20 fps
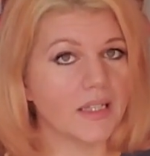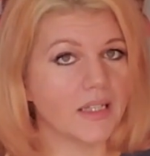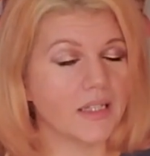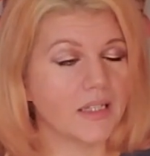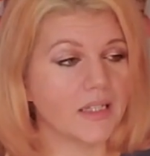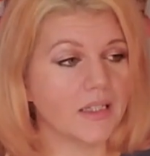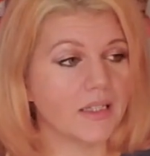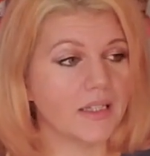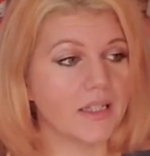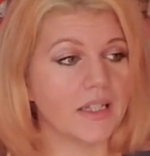
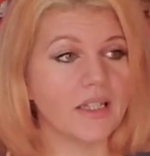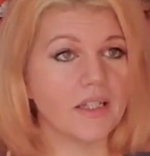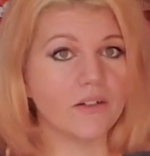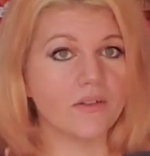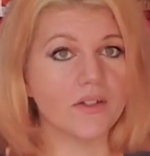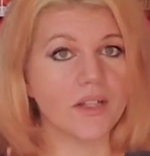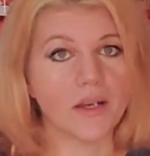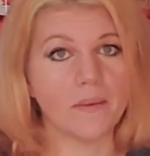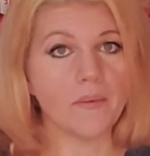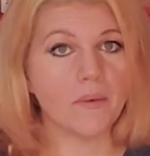And like Keto
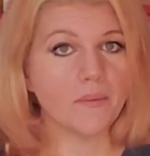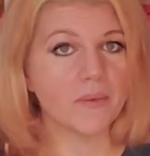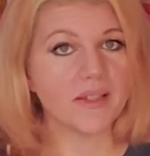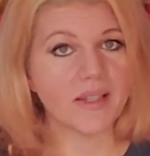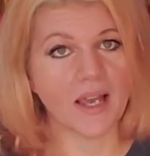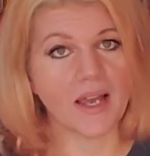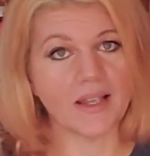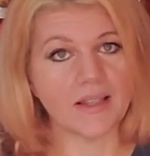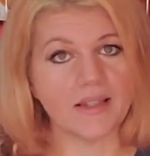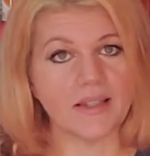Diamond was
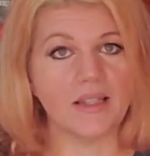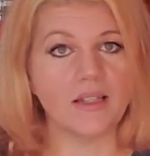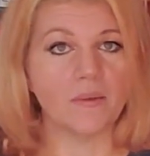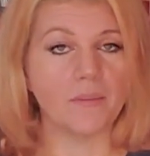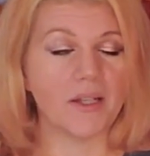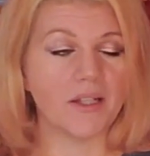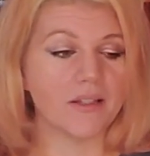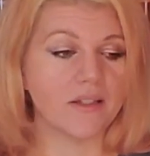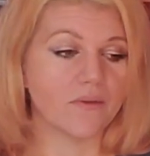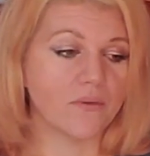asking
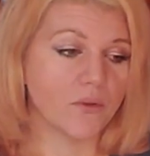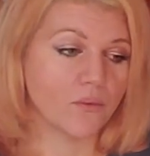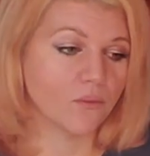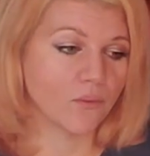about different